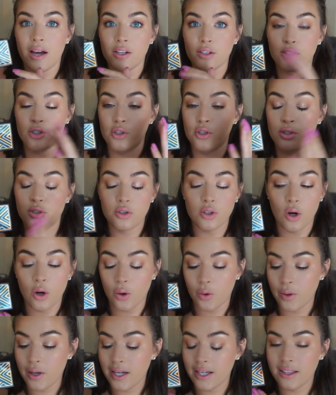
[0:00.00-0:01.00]

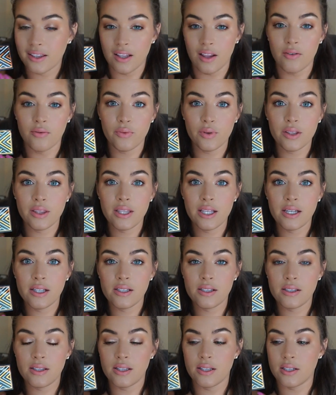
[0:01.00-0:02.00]
so in love with
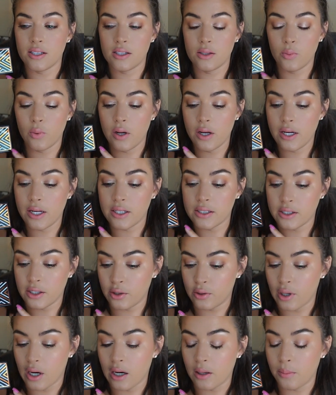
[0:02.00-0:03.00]
this. This one is
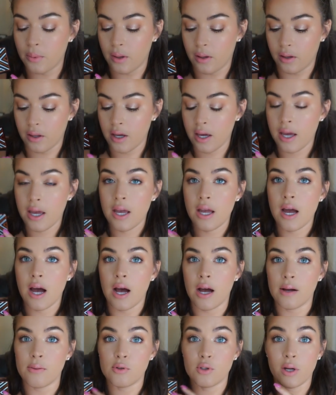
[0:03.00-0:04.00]
incredible.
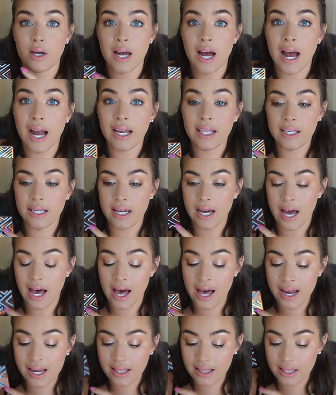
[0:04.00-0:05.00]
So I highly,
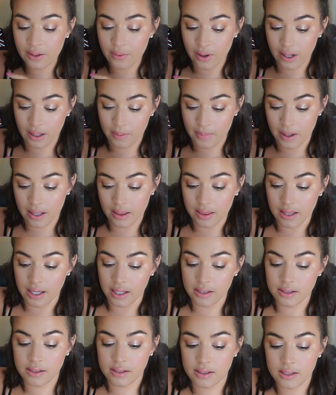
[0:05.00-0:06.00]
highly recommend
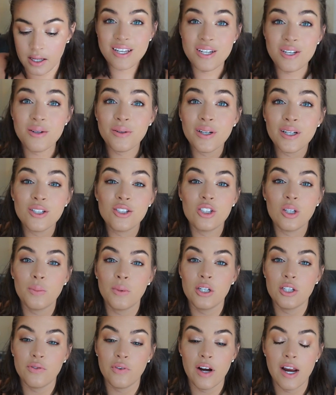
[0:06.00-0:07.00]
this. Thank you guys so
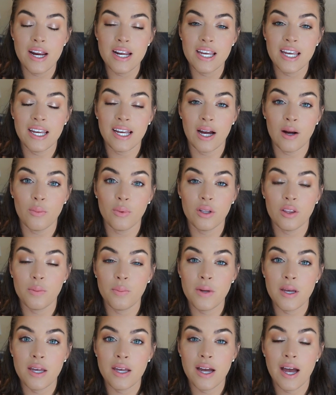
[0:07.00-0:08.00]
much for hanging out with
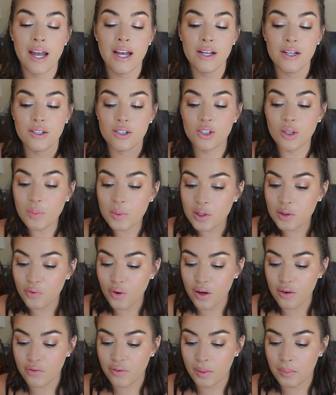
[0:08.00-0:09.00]
me. I had so much
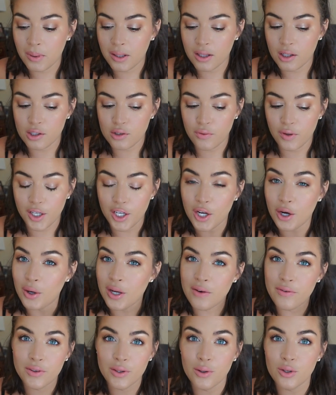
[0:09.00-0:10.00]
fun filming this video,
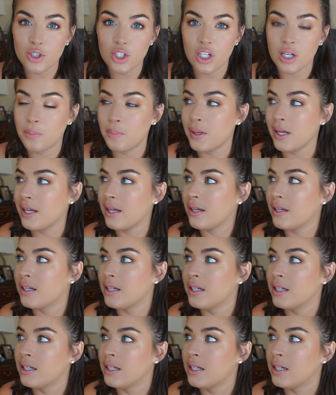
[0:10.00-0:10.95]
even though it took me